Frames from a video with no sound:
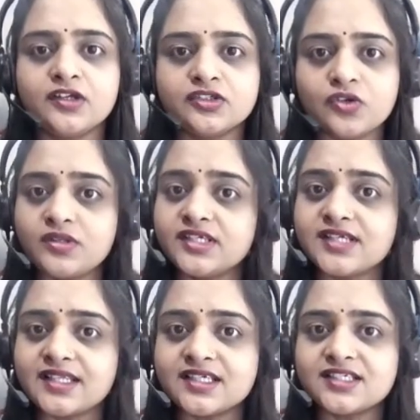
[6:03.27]
So these
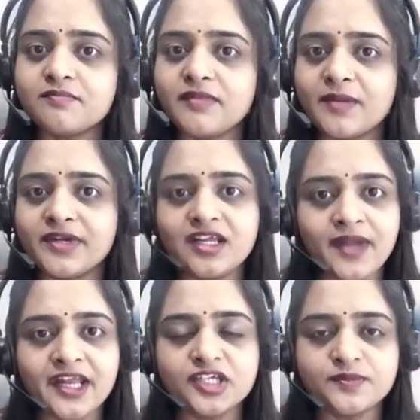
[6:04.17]
are the some memory
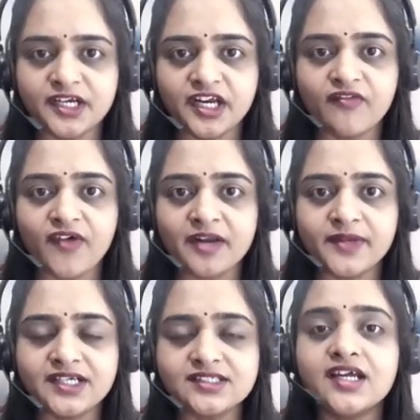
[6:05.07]
management
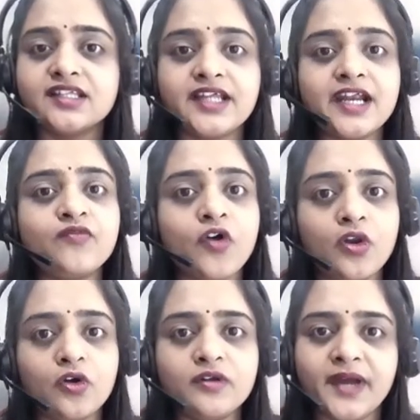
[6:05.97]
requirements that
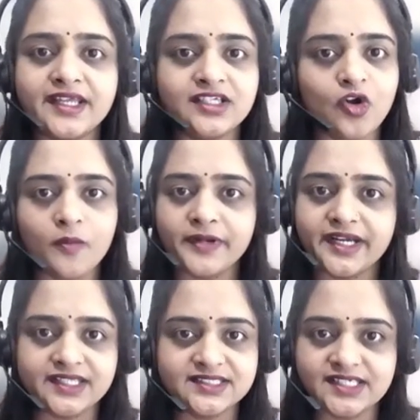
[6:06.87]
followed by the operating